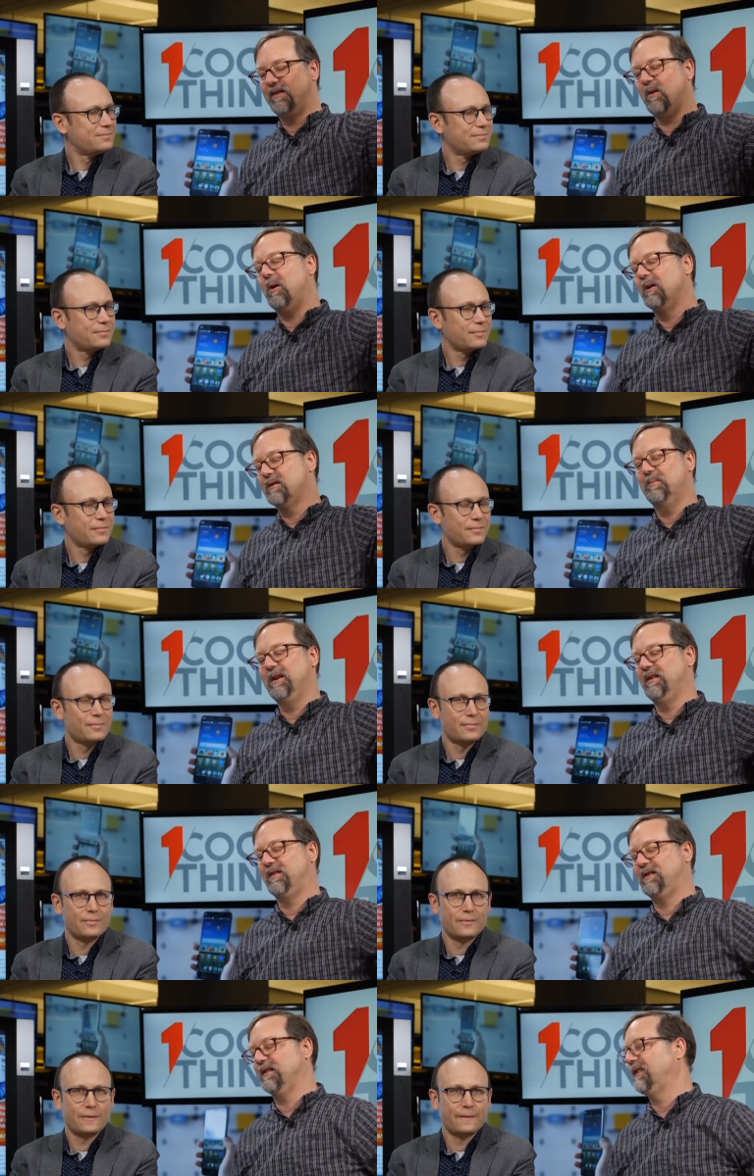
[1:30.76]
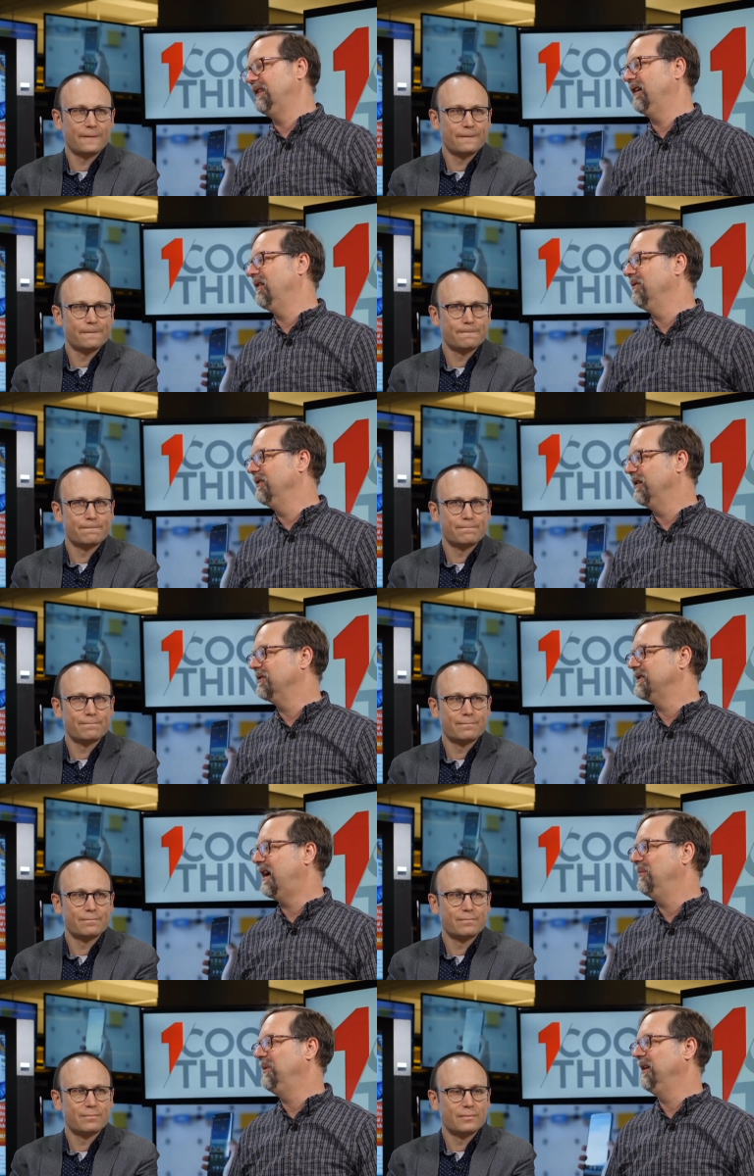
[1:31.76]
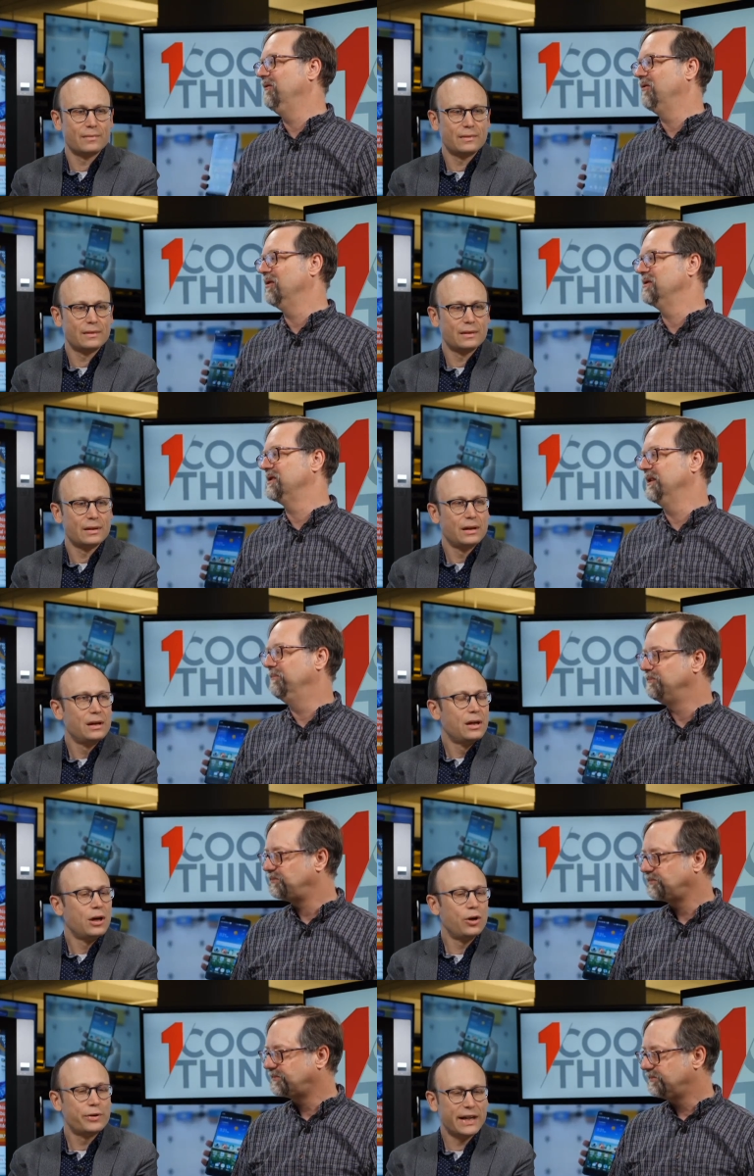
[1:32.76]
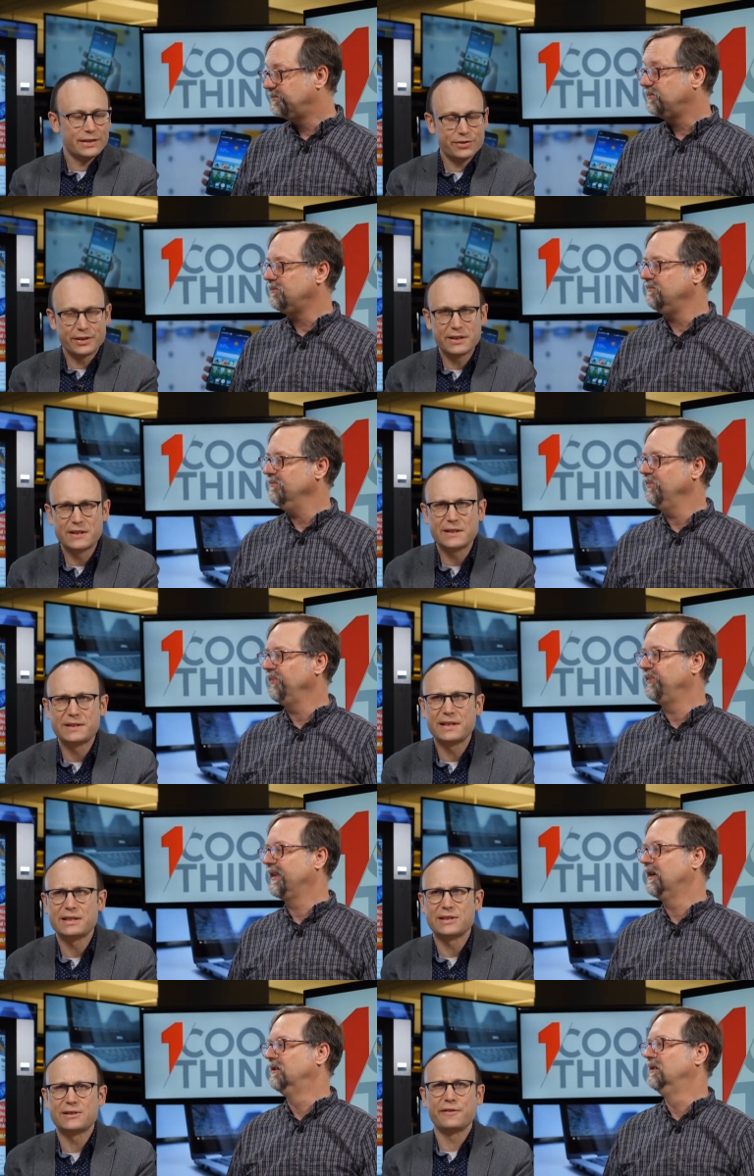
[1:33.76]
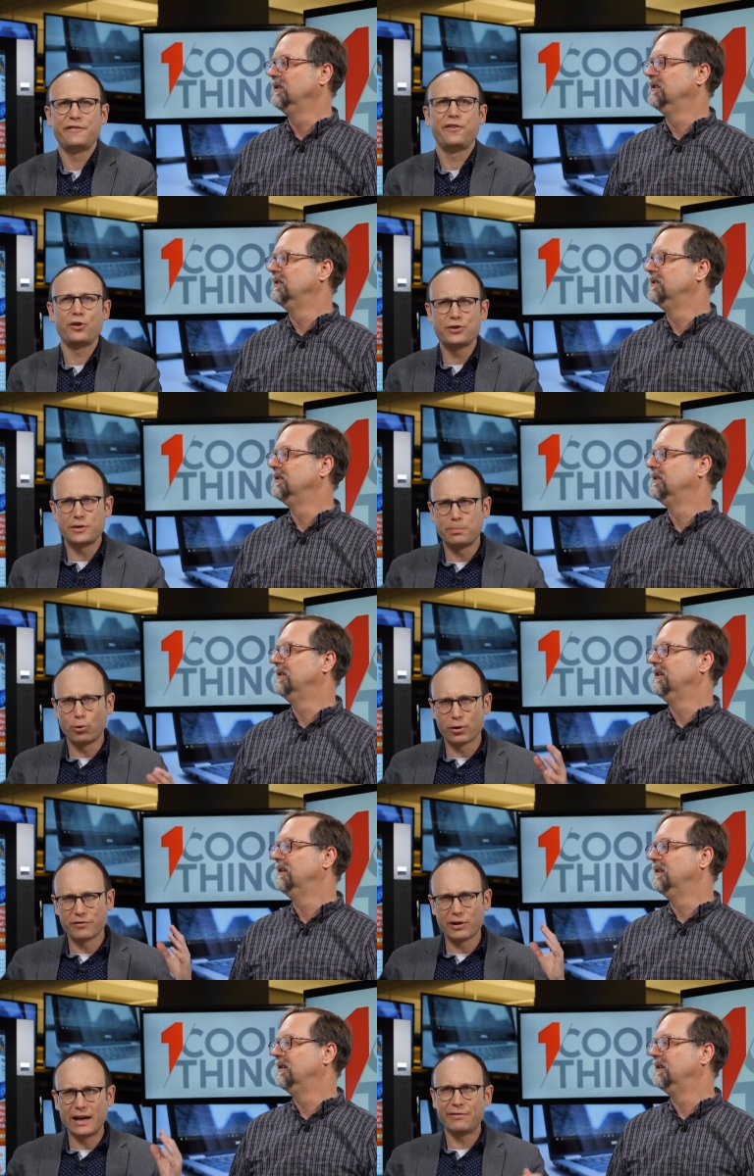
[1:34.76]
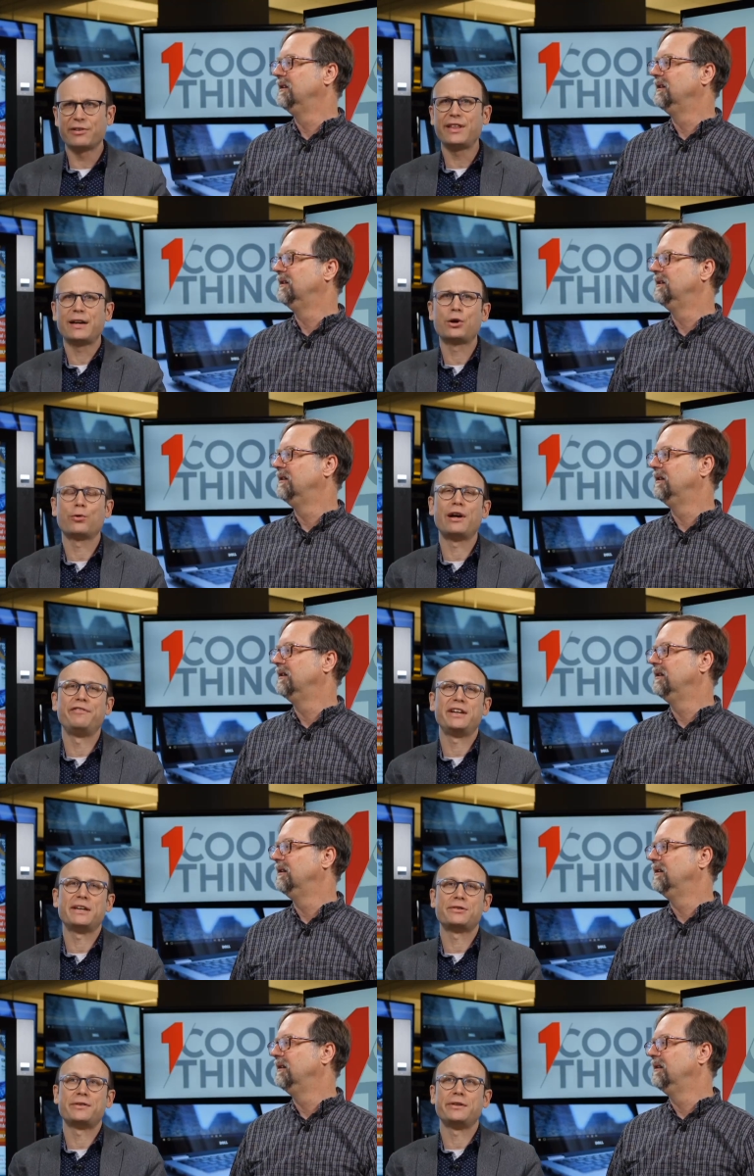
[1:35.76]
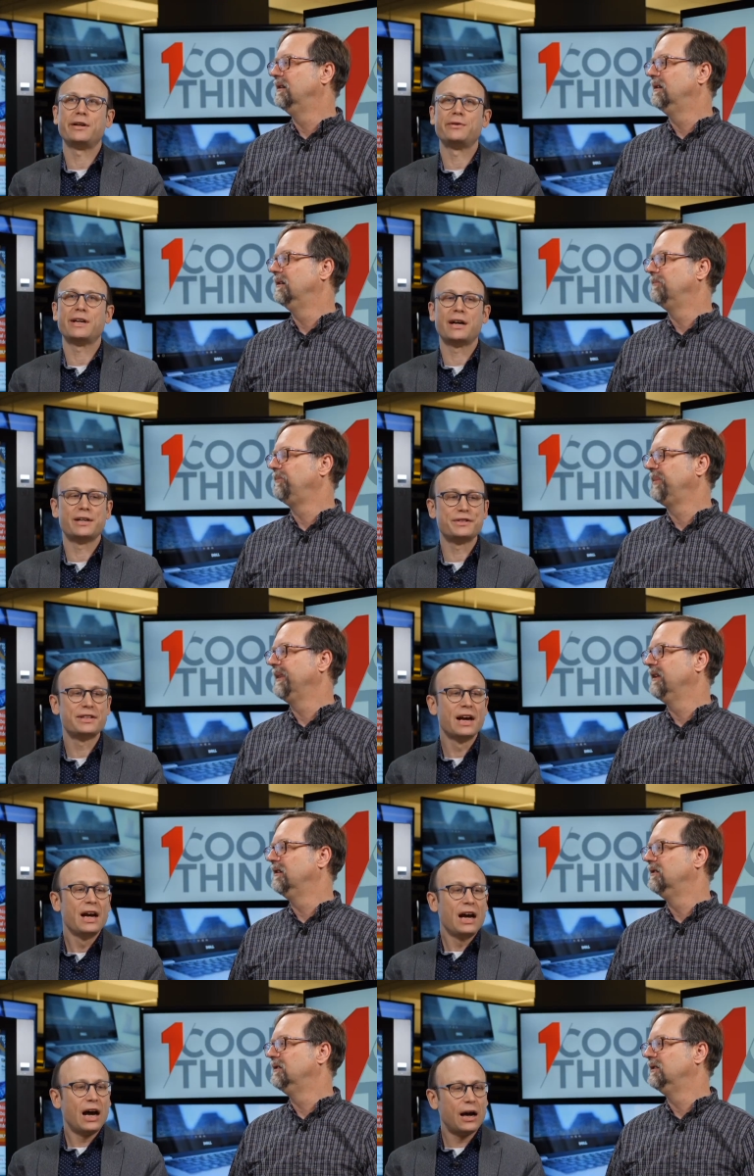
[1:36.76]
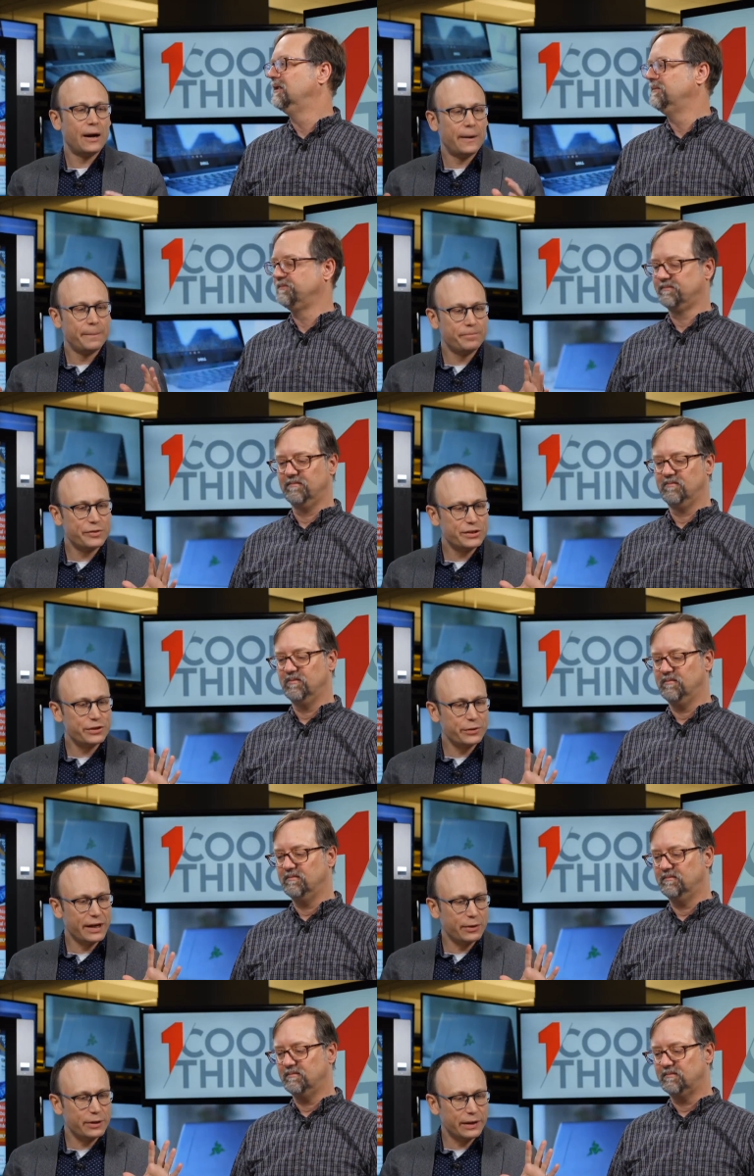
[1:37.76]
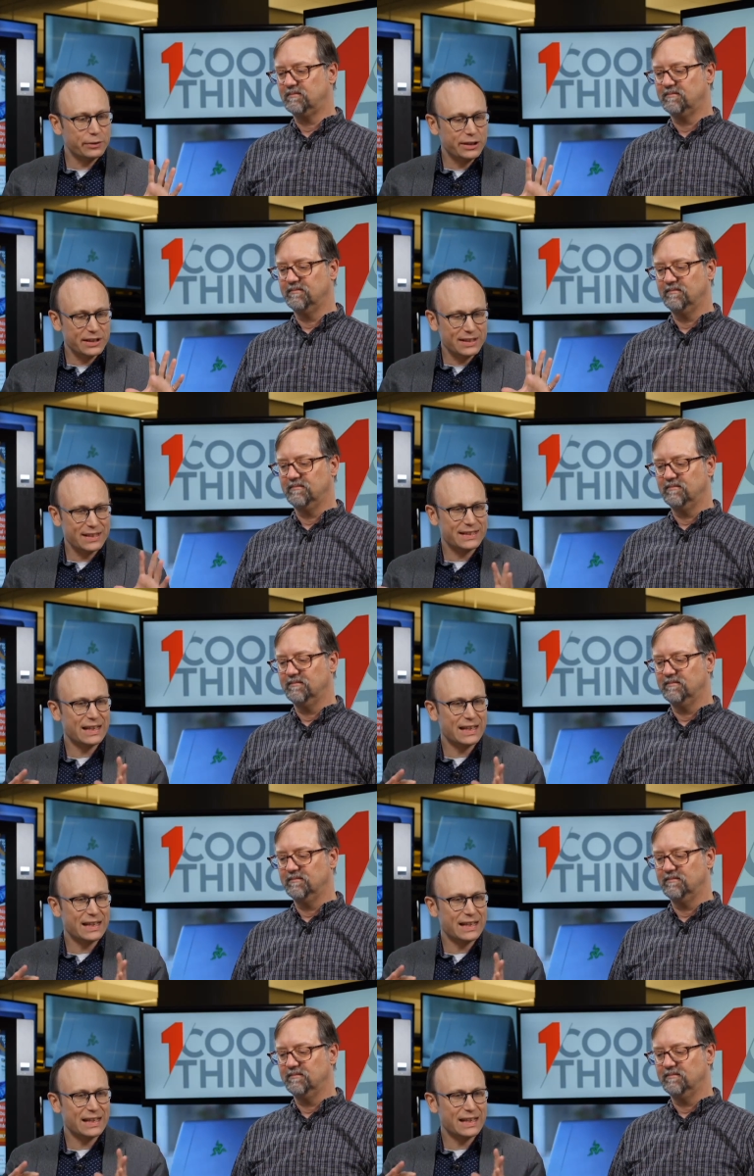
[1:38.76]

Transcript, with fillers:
Speaker 1: So Ultimate is just their top end version.
Speaker 2: Okay, so this is the full support for everything Corel VideoStudio does. So now just to